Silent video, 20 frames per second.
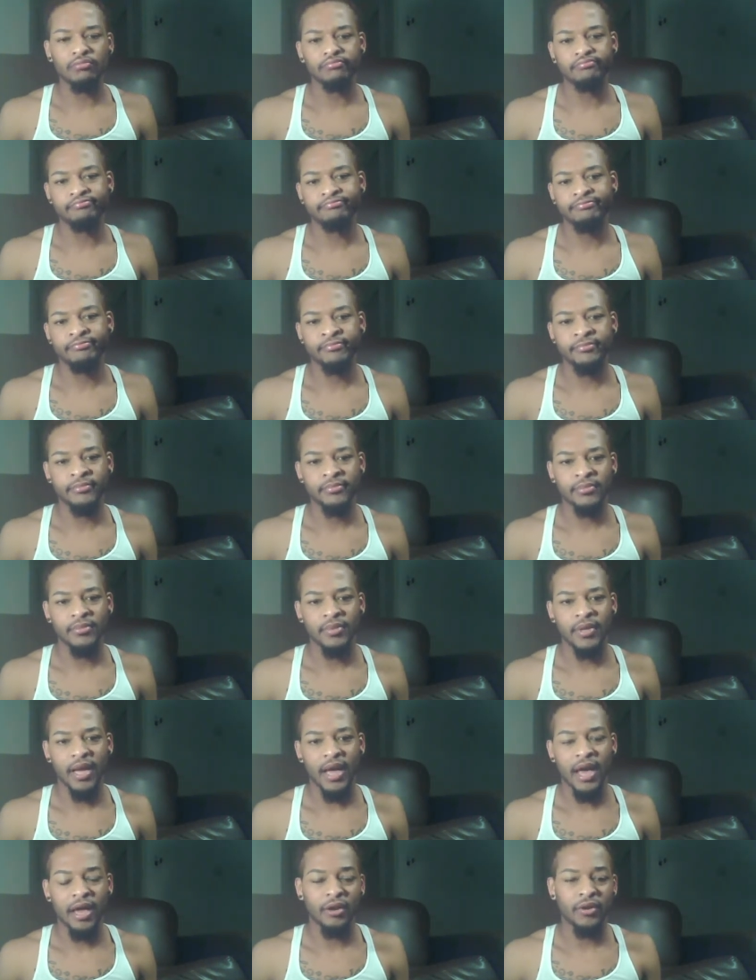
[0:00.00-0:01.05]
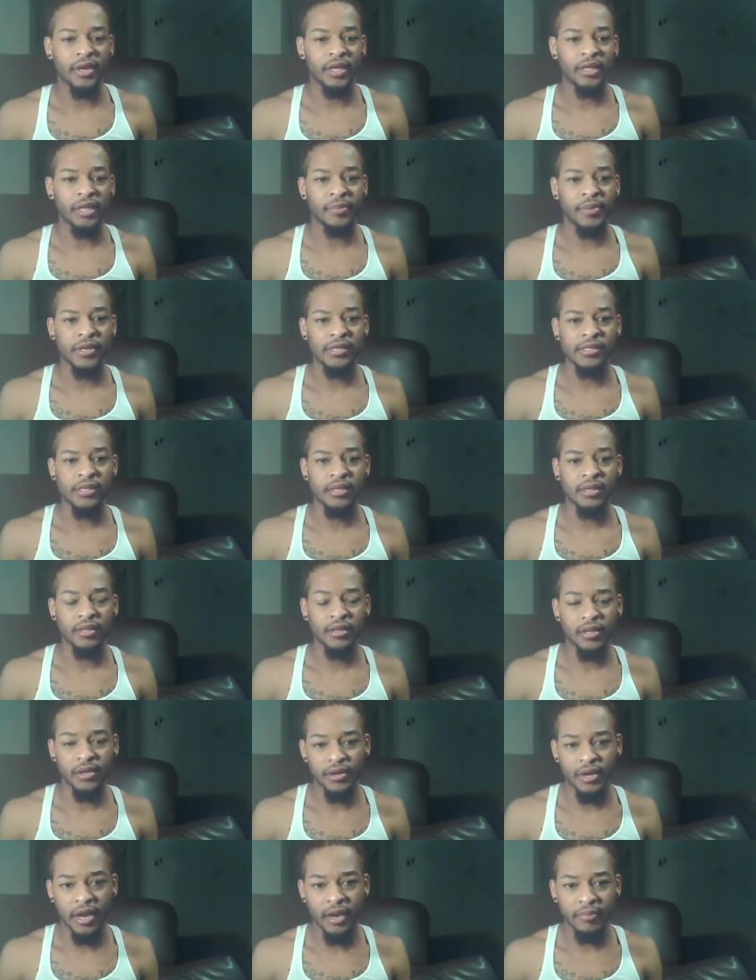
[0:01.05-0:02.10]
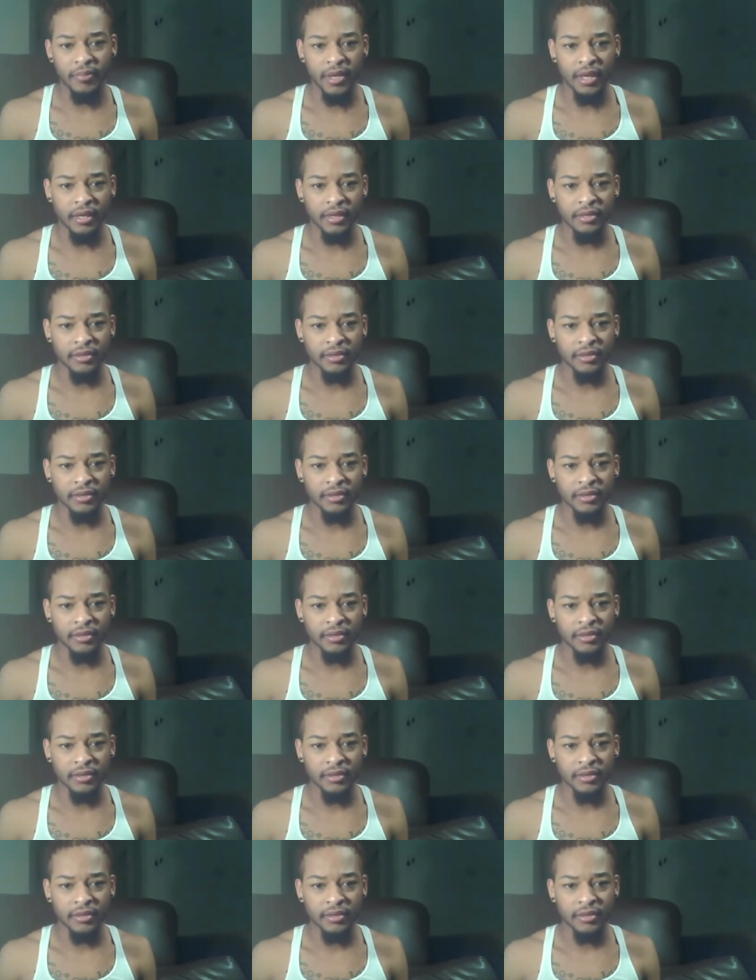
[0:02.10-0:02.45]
I don't like that person. They're not me.